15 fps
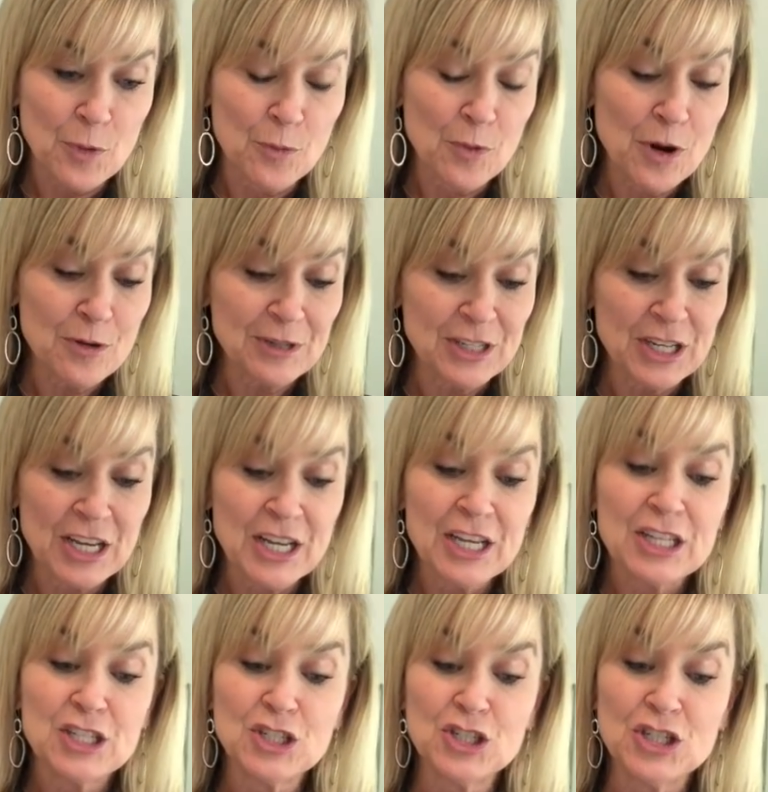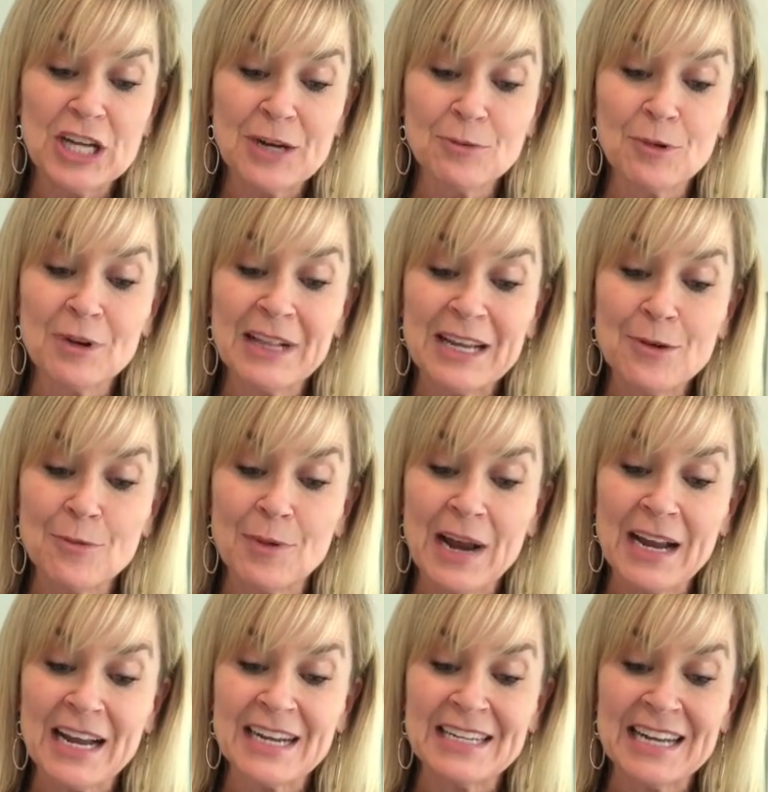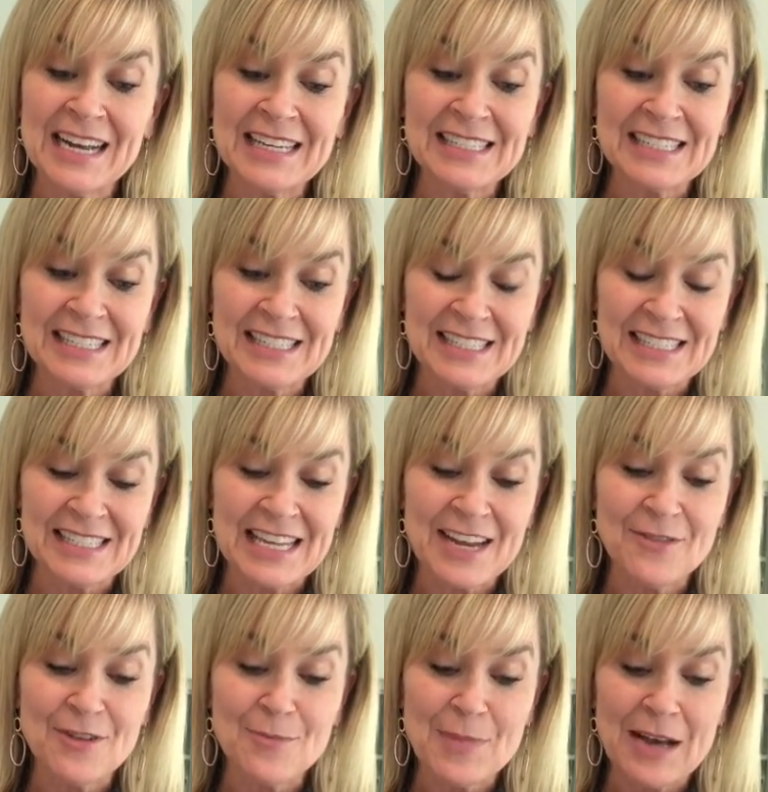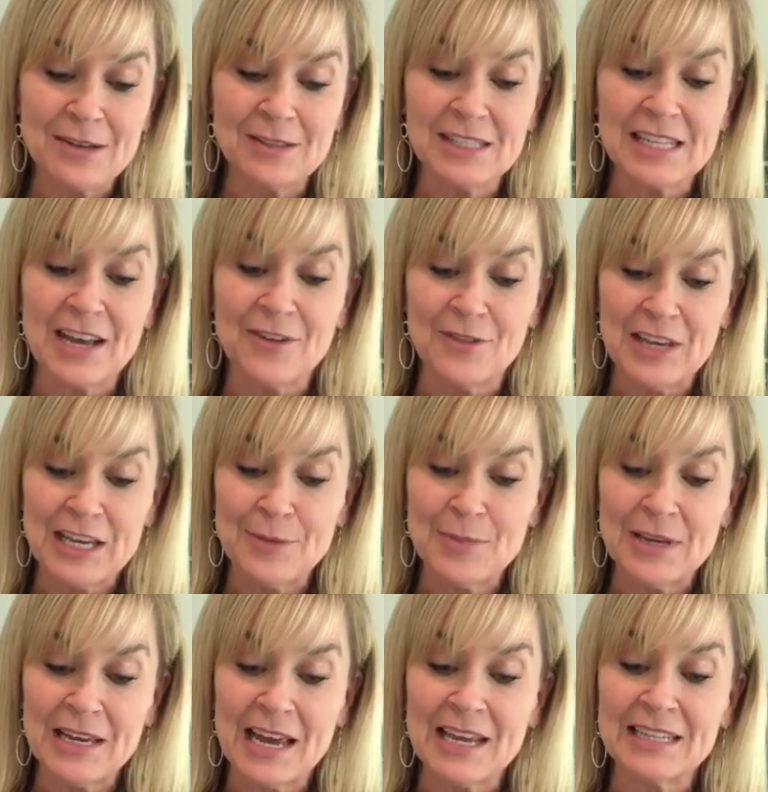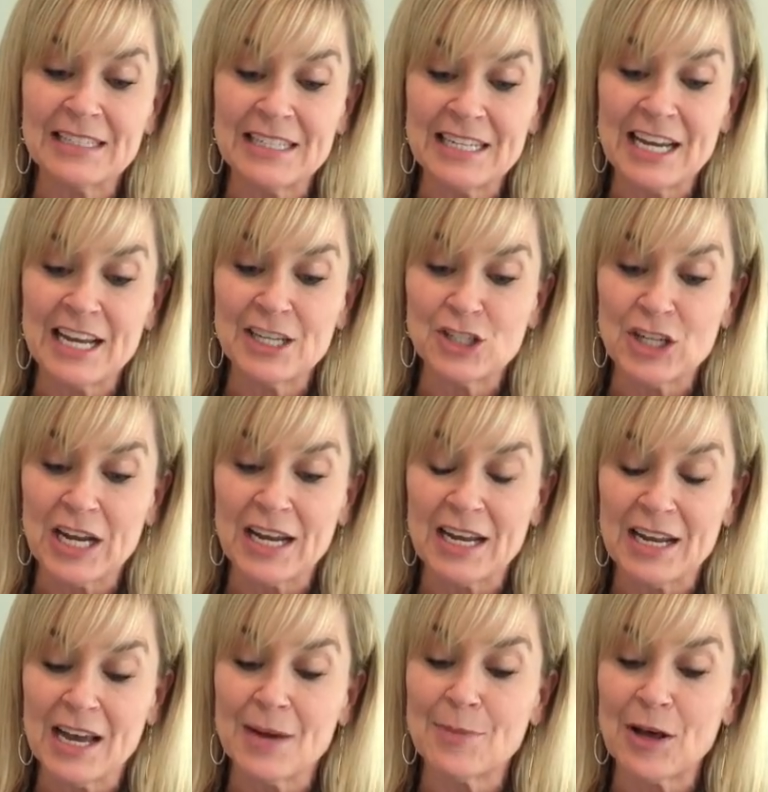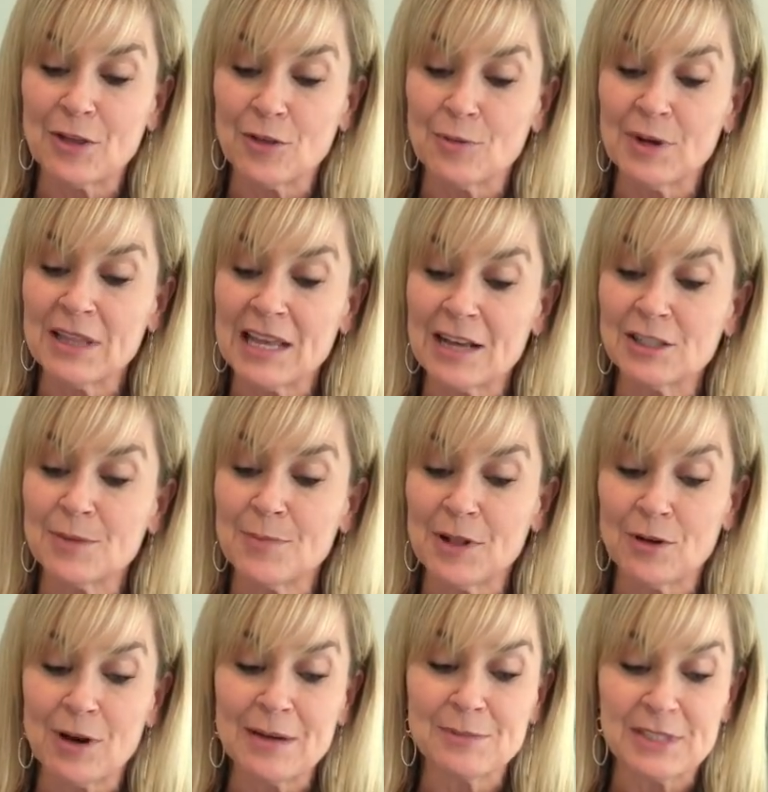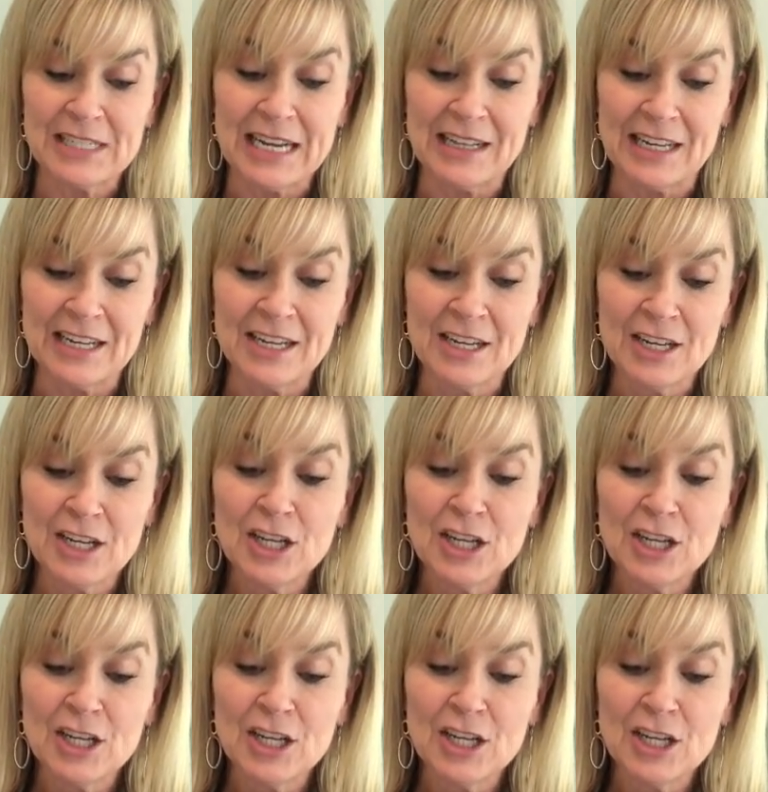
wrote, generally recognized as safe amounts of EPA and DHA, about 3,000 milligrams daily,